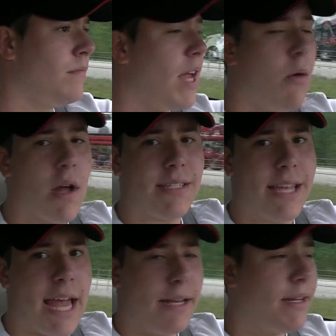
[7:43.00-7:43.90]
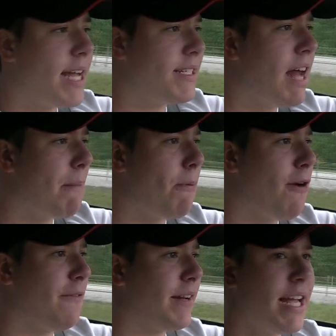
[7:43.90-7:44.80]
And once again, it's not
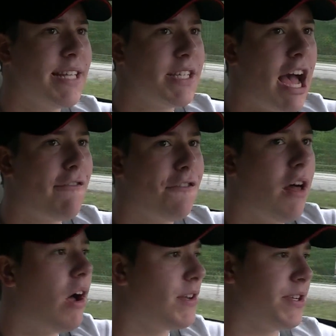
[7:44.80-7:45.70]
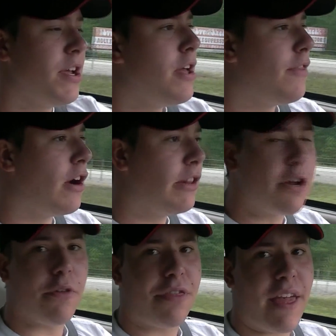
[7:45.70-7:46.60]
perfect. It's got flaws. There are
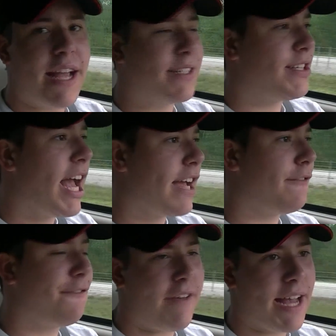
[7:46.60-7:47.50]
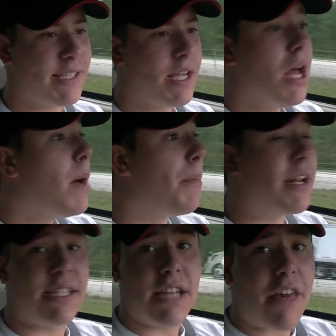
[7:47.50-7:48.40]
little things that I can fix, but
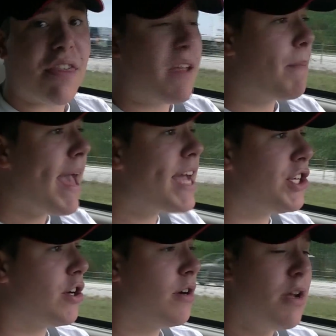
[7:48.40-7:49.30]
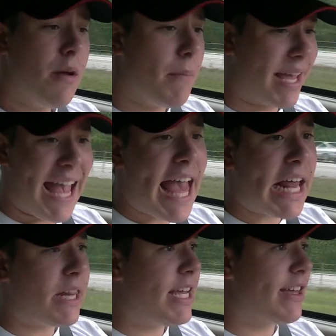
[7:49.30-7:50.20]
it's nothing major.
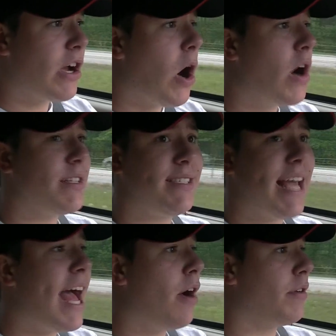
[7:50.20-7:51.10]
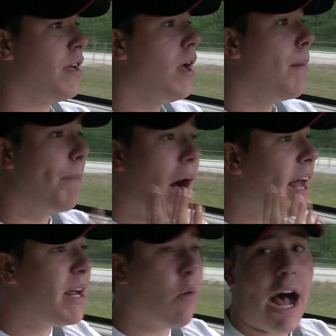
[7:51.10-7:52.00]
Mechanically, the car is sound.
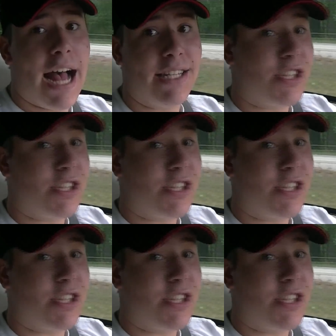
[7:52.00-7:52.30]
Body-wise,